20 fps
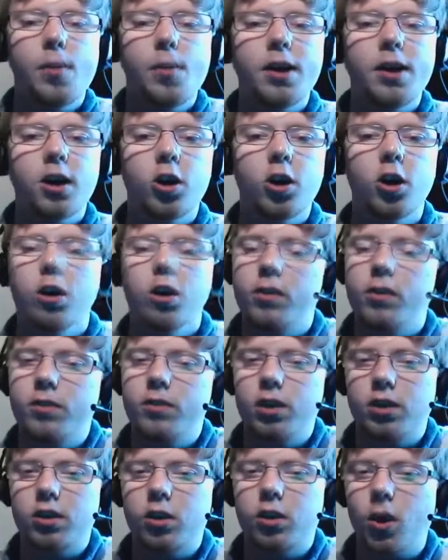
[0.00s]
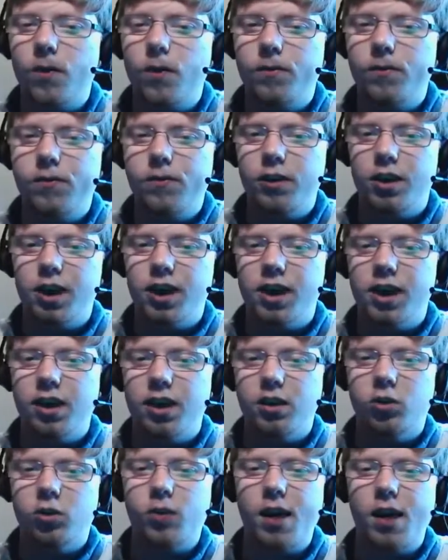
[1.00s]
could have just gone for the
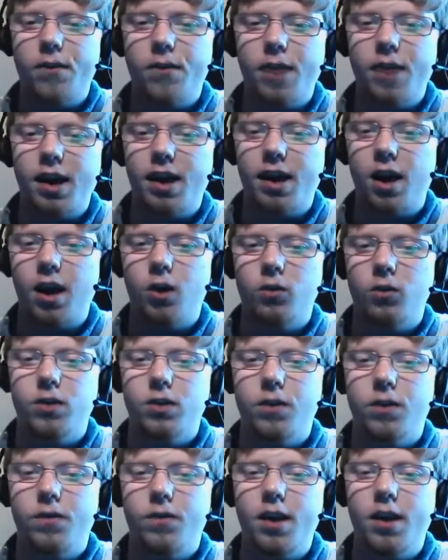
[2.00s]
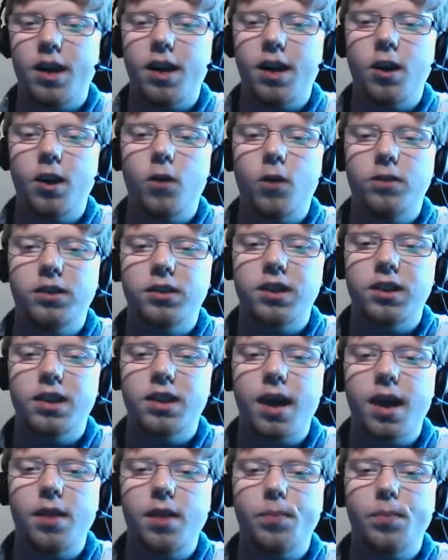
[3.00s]
straight fake out onto the Finny and obviously
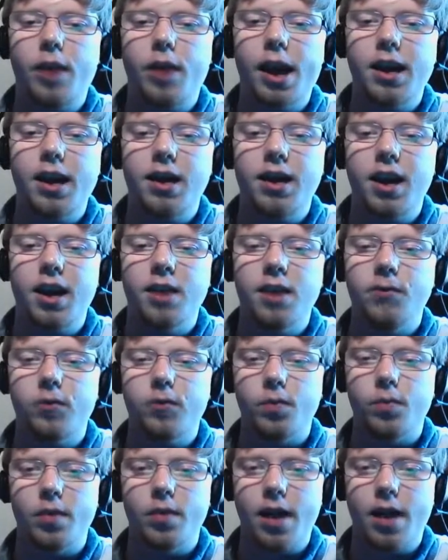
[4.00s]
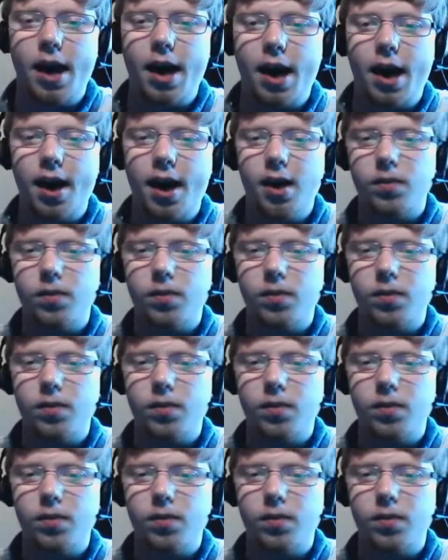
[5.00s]
then played in from there.